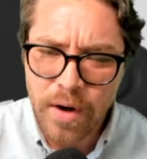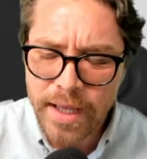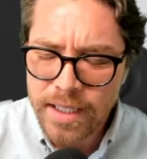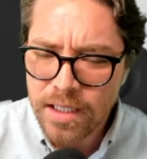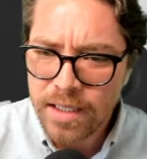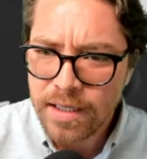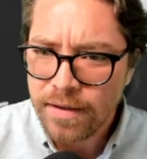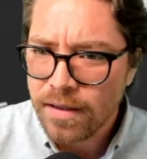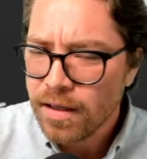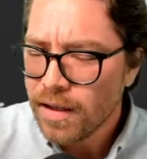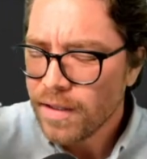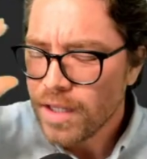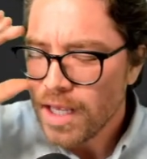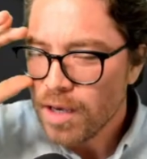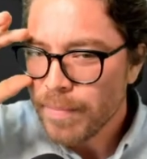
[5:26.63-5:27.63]
And it,
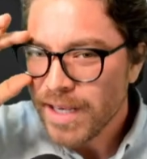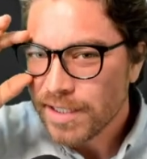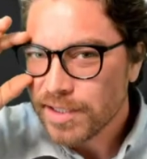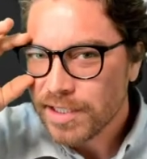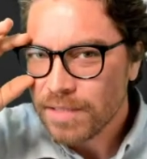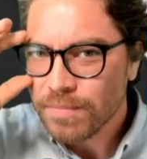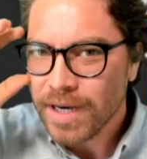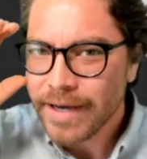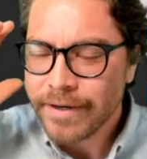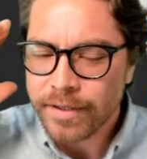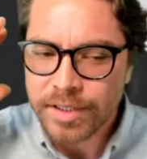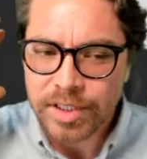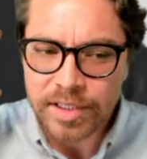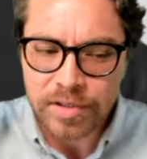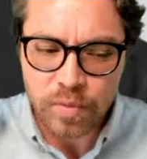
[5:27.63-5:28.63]
the MXC miner
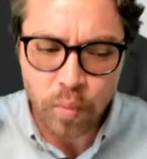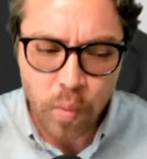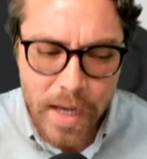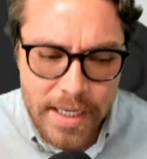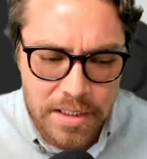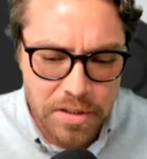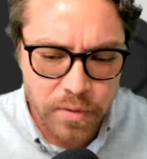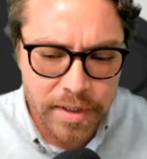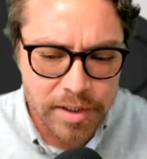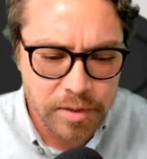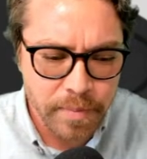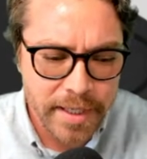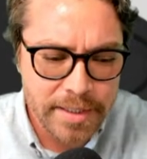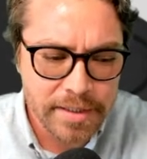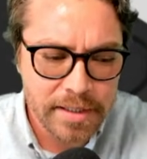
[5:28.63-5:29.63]
is just way too
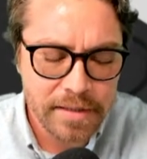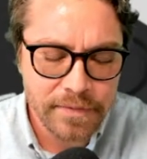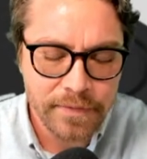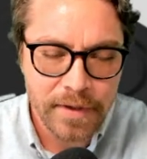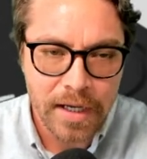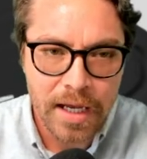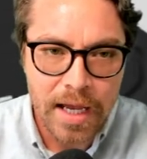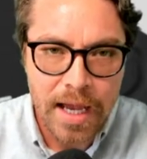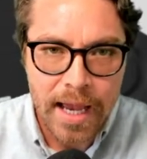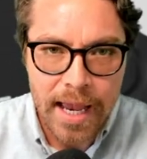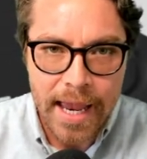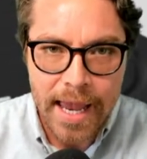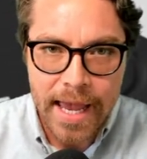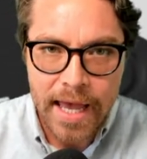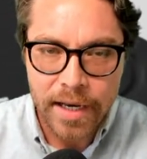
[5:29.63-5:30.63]
expensive
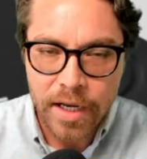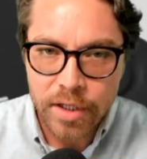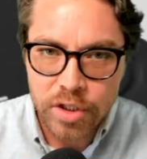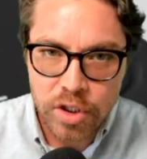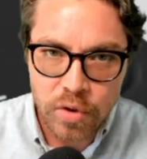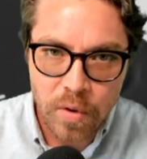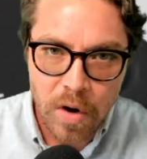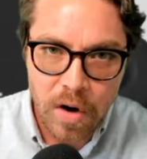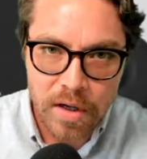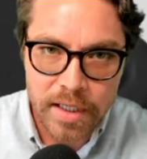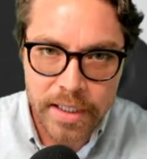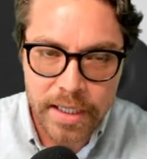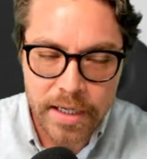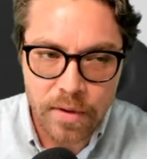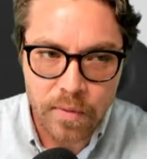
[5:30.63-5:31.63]
and too hard to
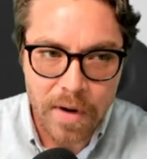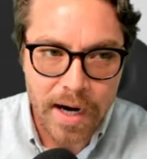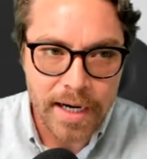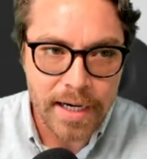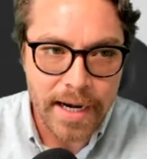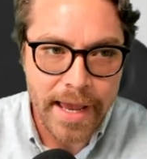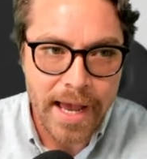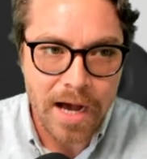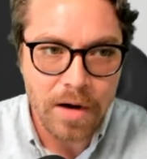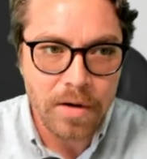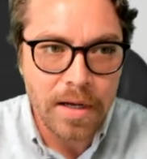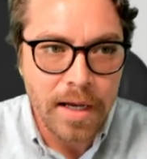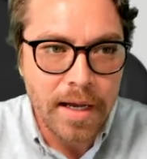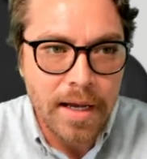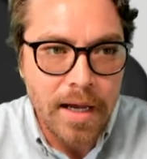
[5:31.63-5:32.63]
get right now.
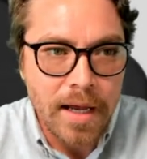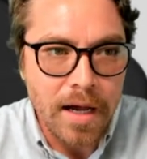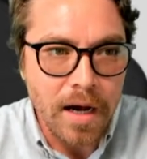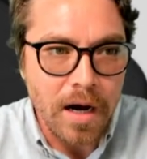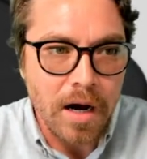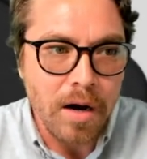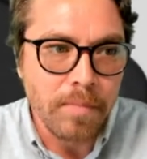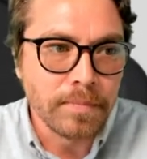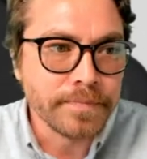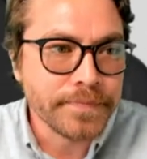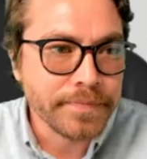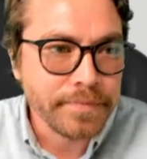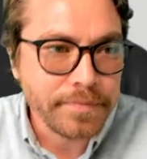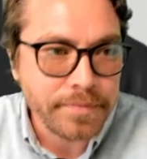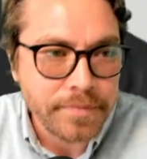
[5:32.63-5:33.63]
Um,
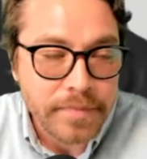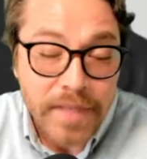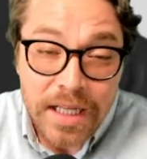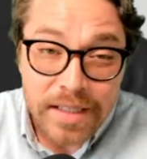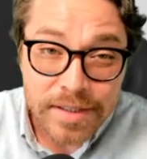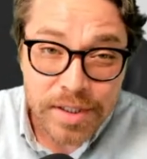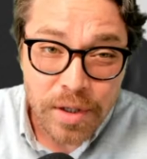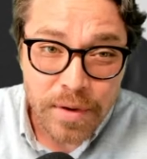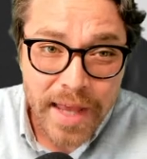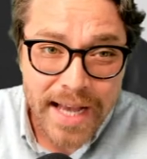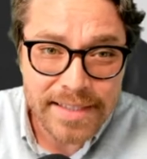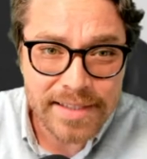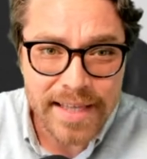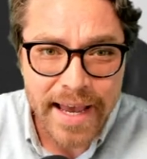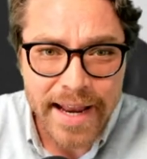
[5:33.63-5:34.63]
so
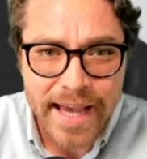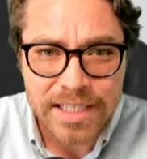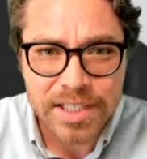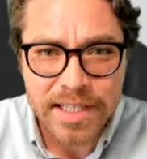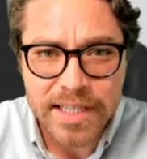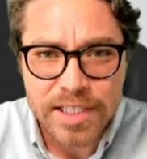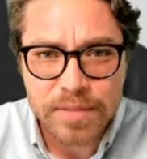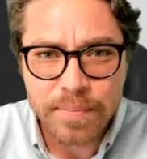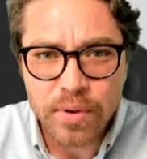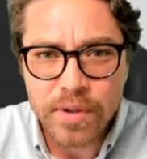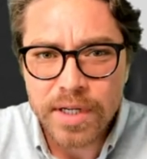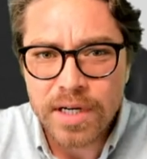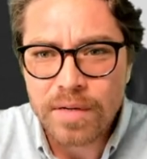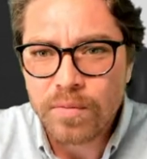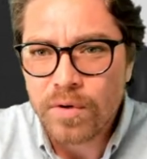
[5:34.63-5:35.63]
that's that. Actually, let's pull
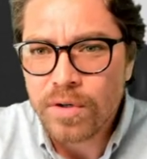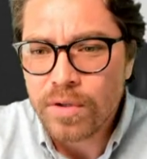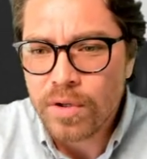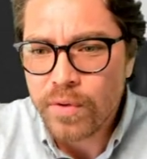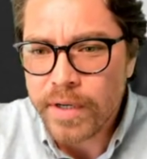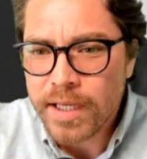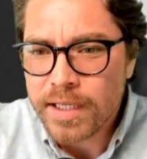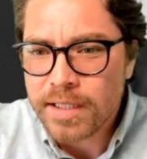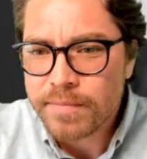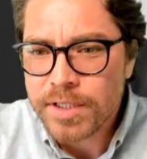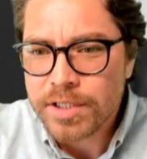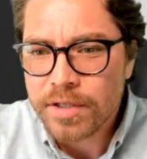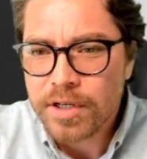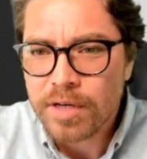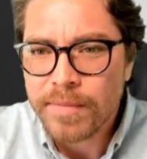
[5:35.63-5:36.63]
it up real quick. Let me
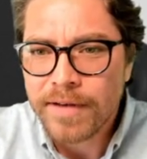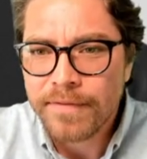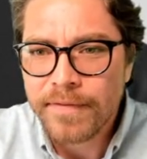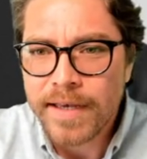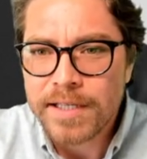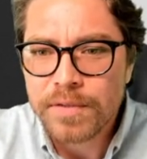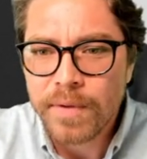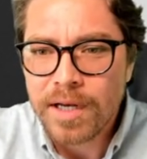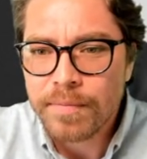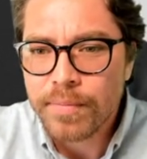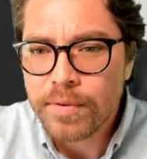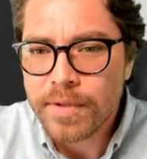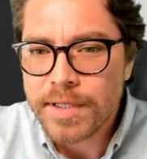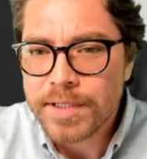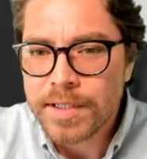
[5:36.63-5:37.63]
show y'all my face while I
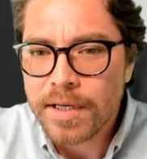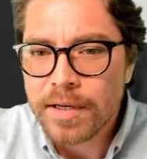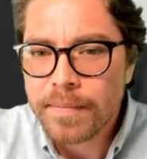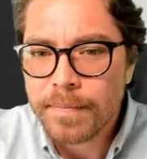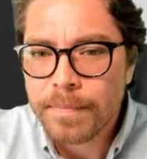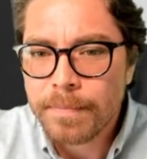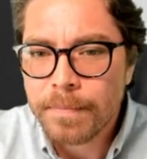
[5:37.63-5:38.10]
pull this up.